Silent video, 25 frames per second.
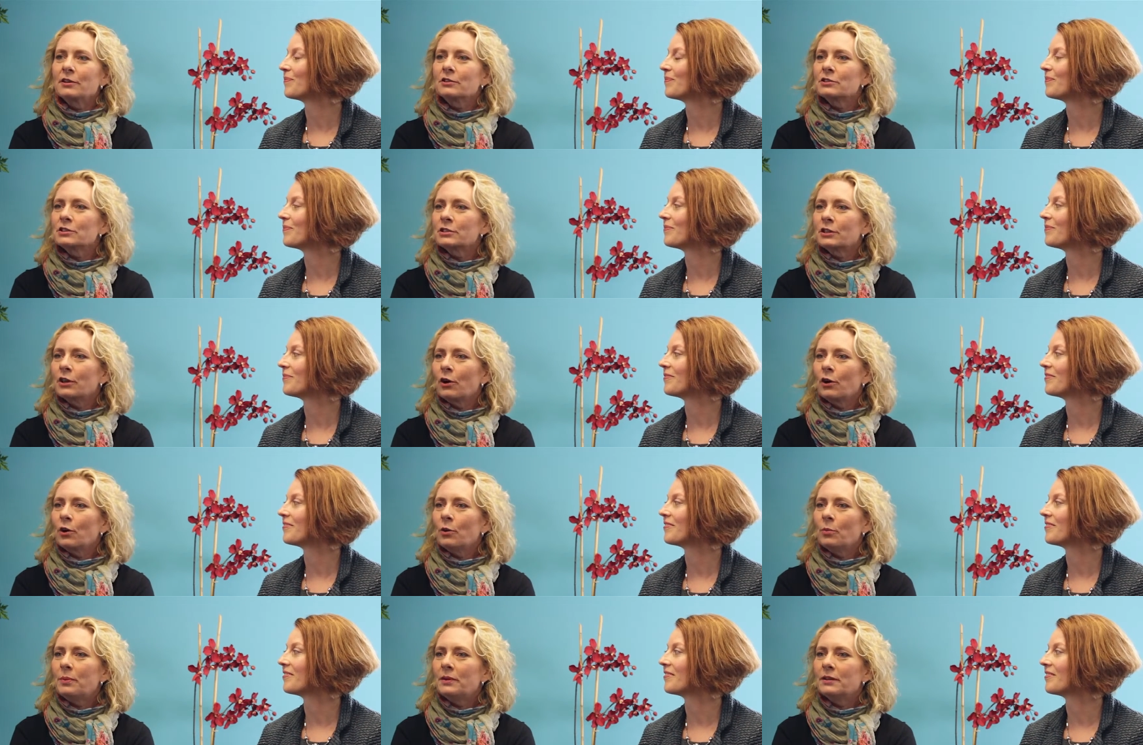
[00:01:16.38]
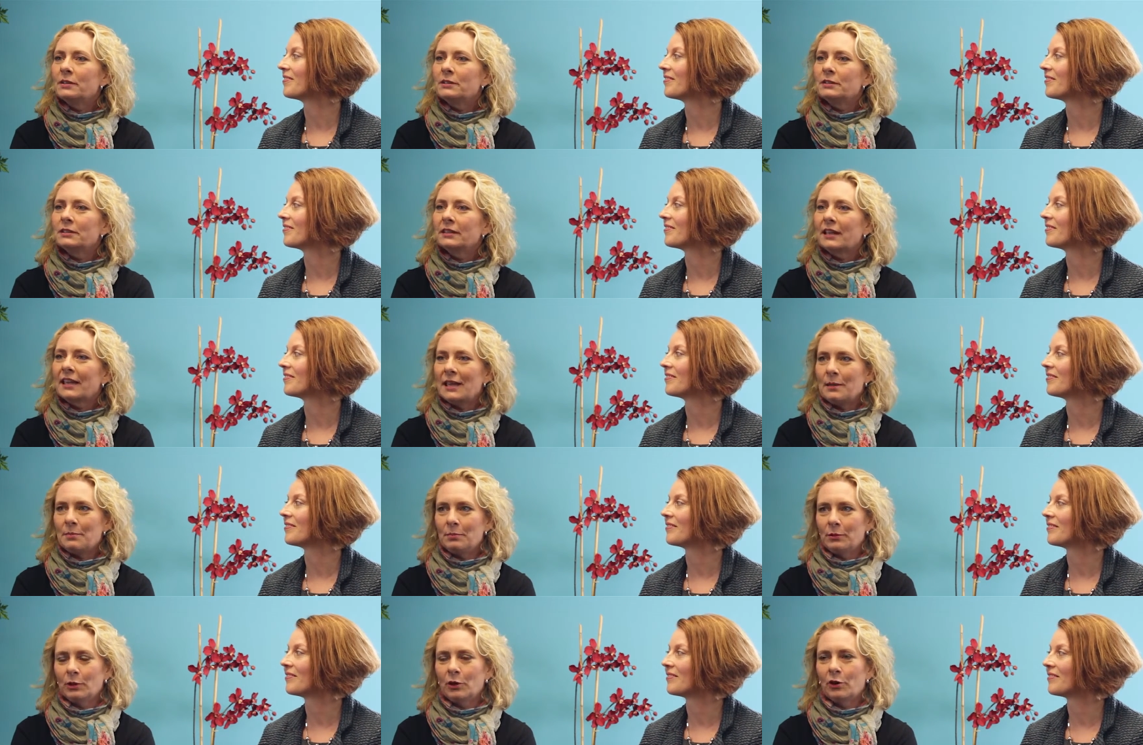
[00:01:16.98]
Speaker 1: their scope, to
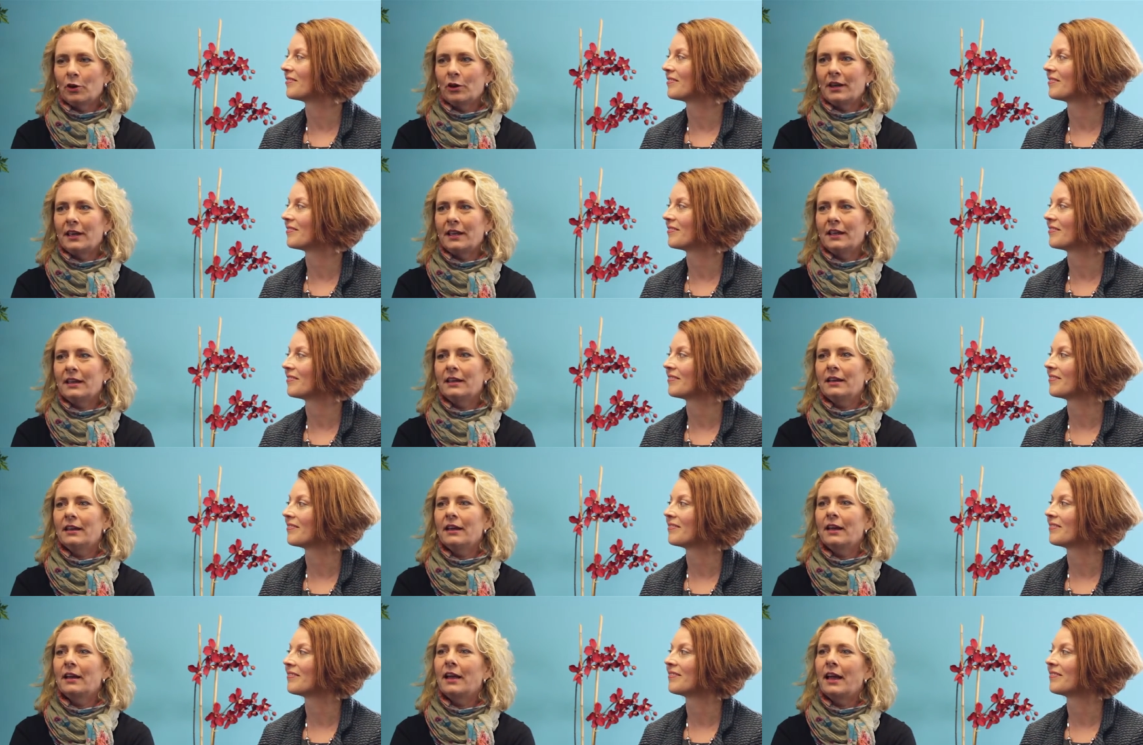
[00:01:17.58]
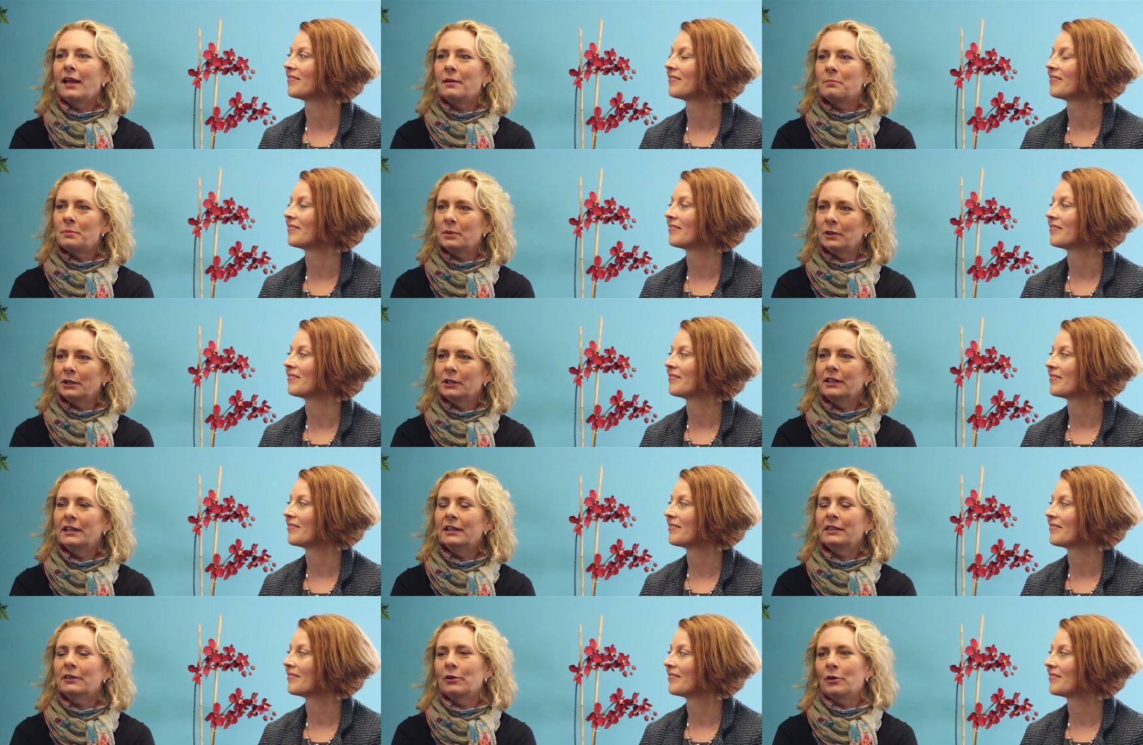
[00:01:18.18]
keep learning and
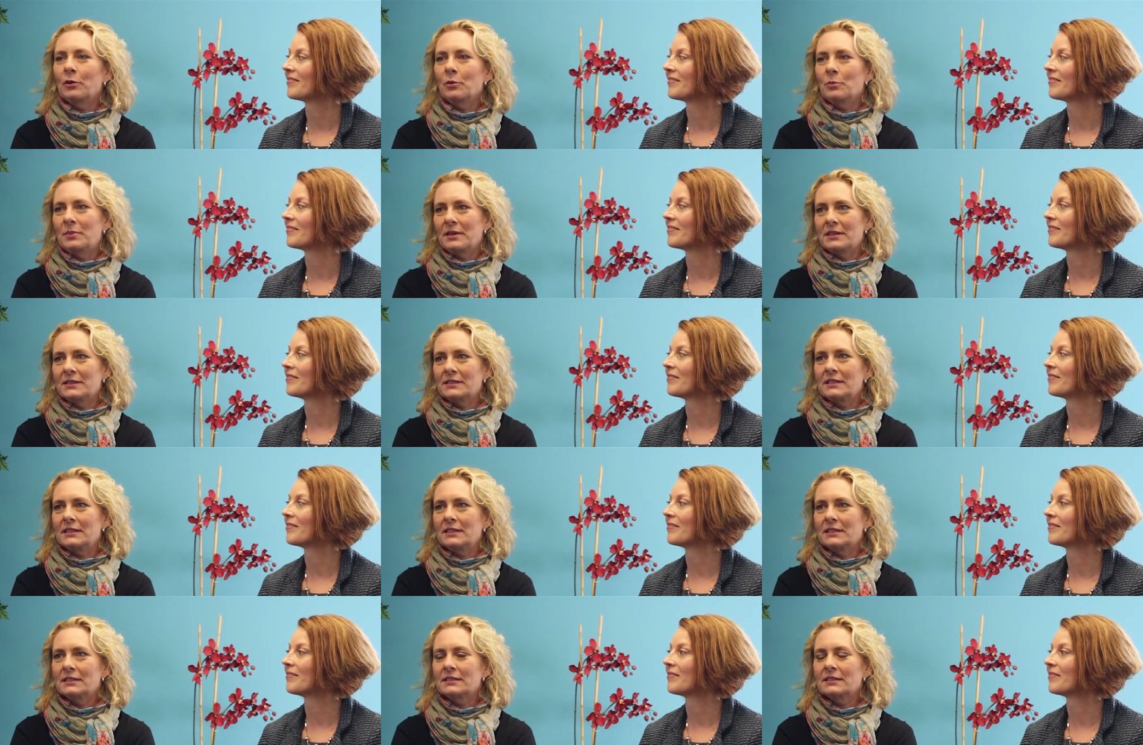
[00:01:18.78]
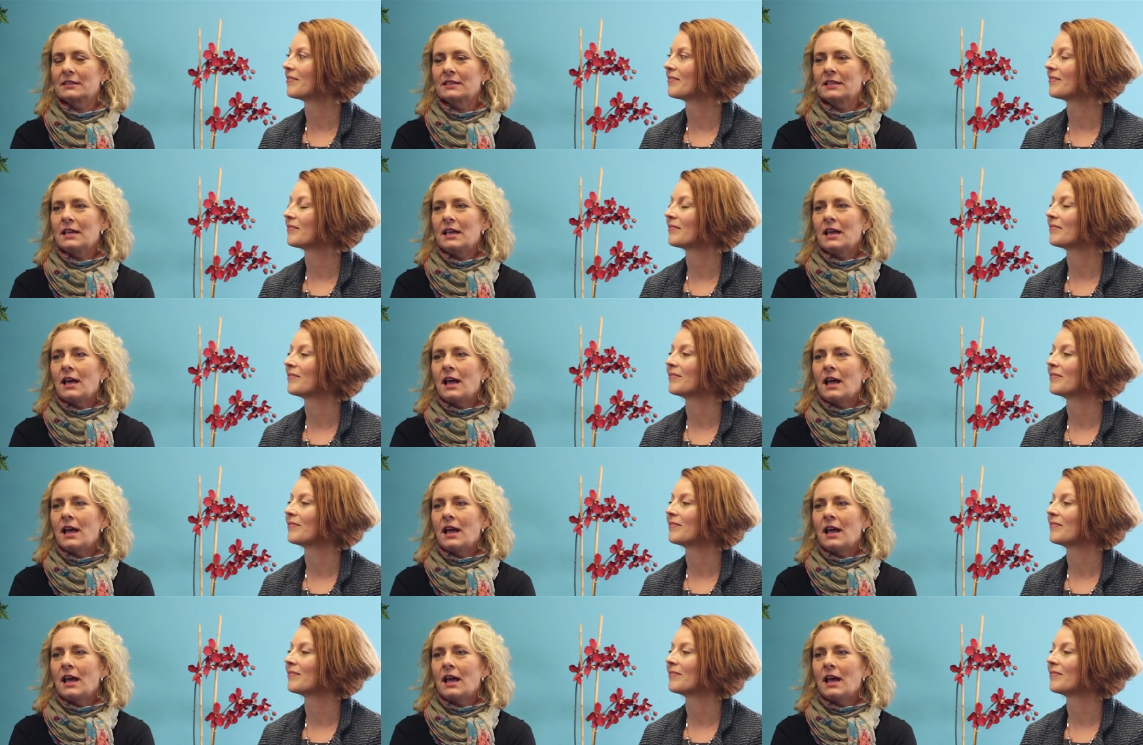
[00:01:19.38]
building their own business.